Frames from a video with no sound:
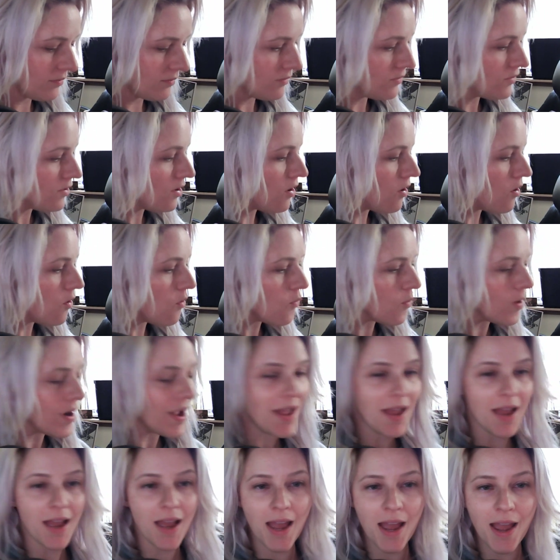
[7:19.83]
No
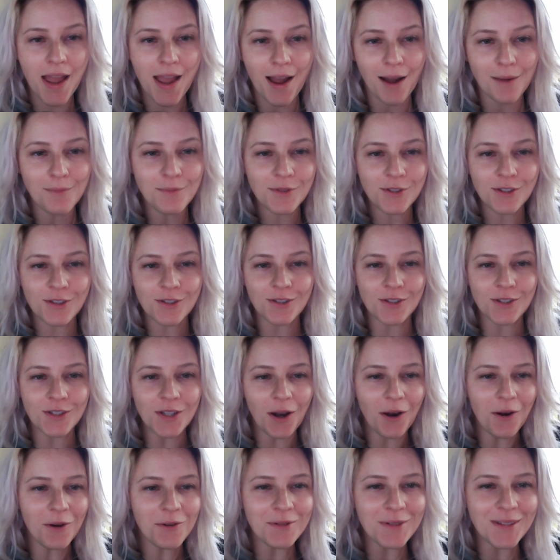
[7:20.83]
way. I'm
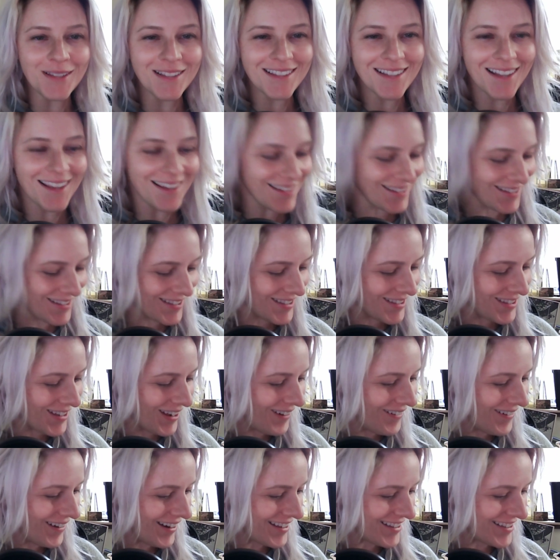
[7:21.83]
so
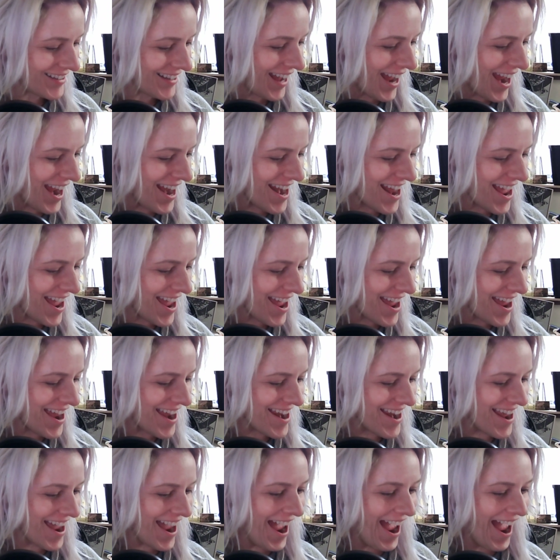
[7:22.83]

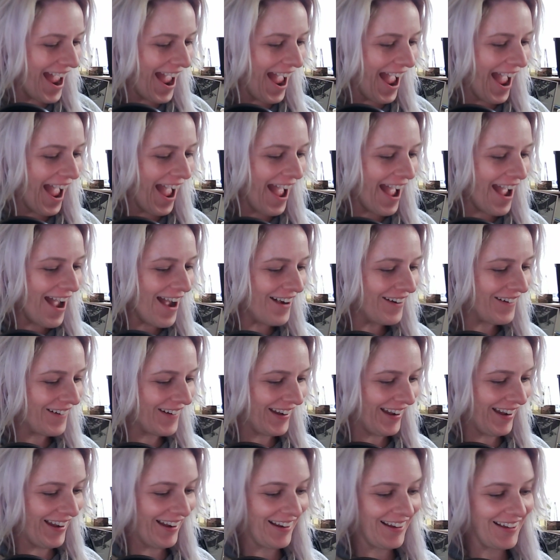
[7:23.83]
excited.
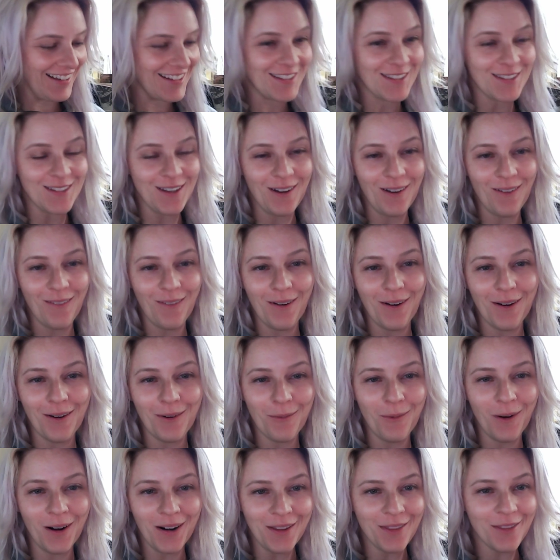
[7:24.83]
Okay, so
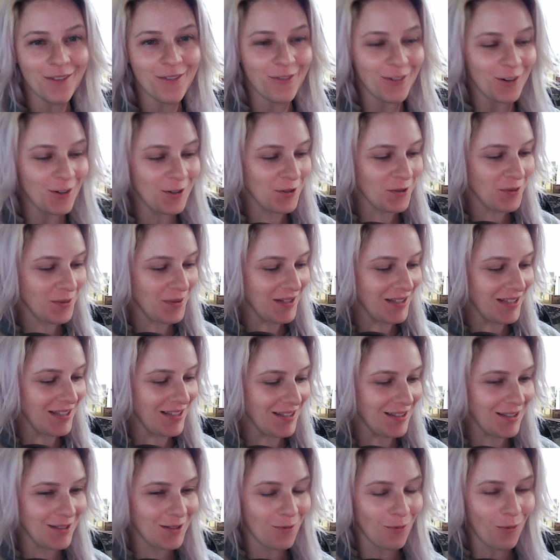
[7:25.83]
one of the first
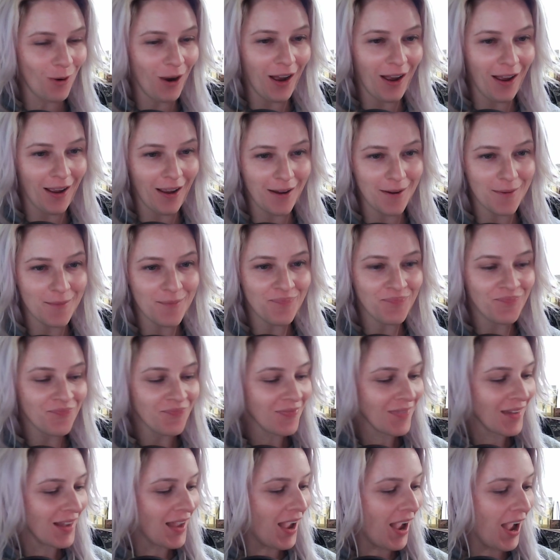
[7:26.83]
reasons why
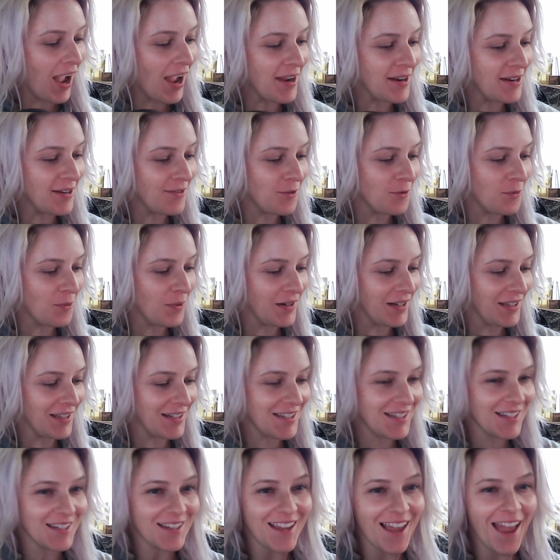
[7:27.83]
I even wanted
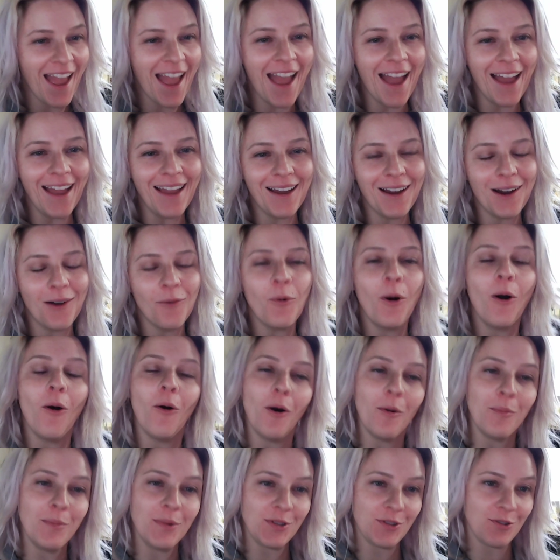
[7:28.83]
to get, well,
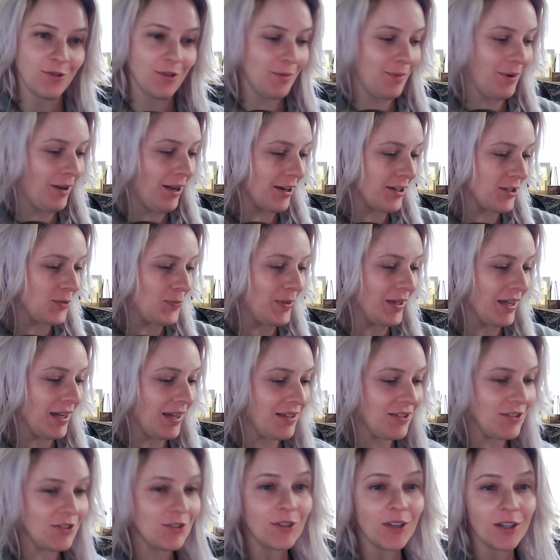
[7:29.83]
a mystery box,
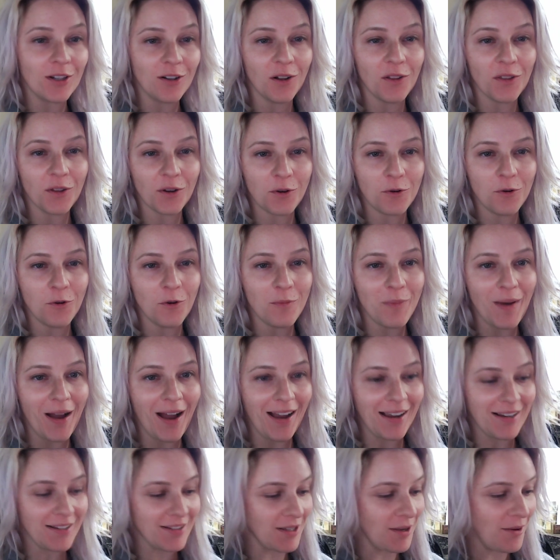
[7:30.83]
because you get all the cool
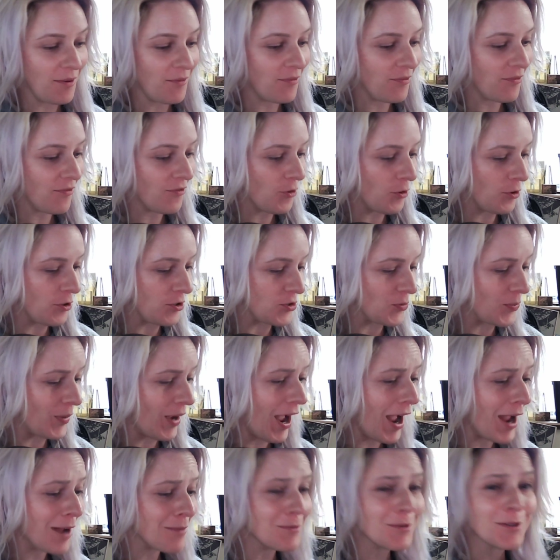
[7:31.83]
bags, of course, but
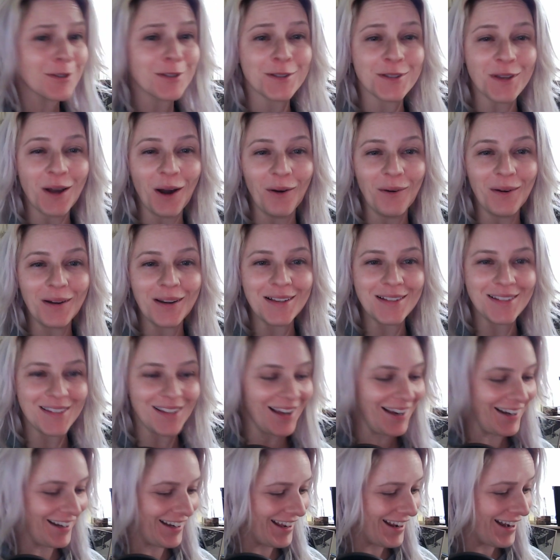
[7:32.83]
I'm so
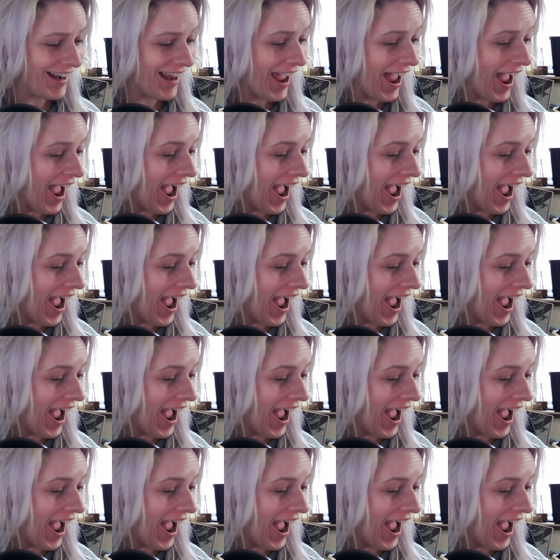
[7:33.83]
excited.